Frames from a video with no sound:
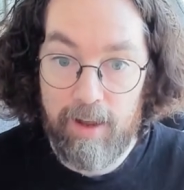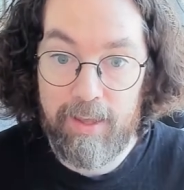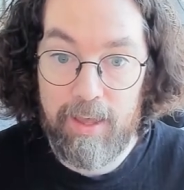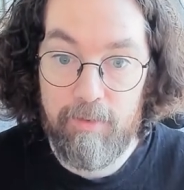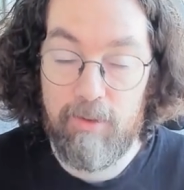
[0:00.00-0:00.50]
I
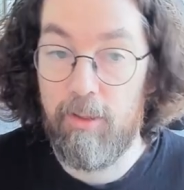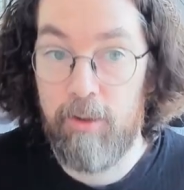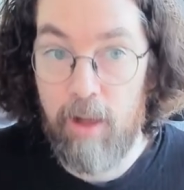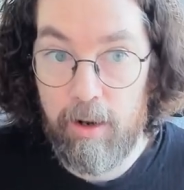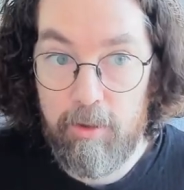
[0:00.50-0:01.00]
give to the
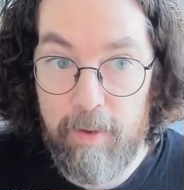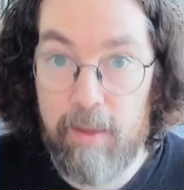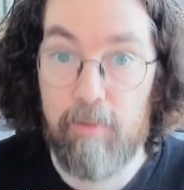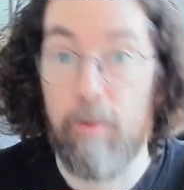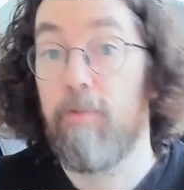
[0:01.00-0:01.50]
knowledge
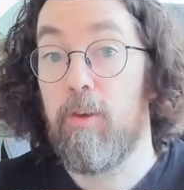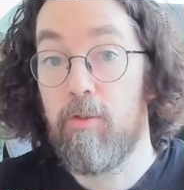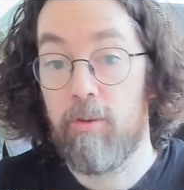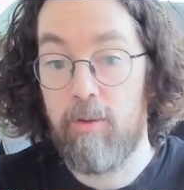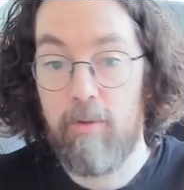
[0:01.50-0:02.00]
base for
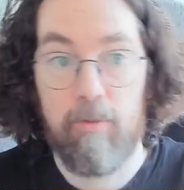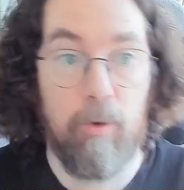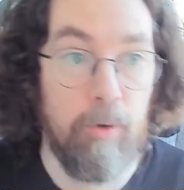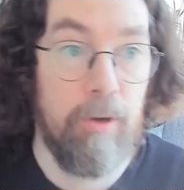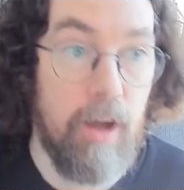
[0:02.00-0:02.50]
future use
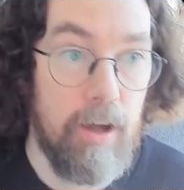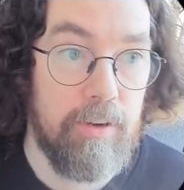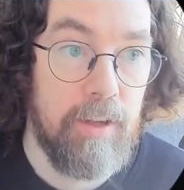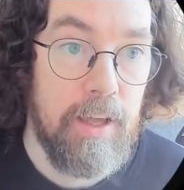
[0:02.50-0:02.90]
or not.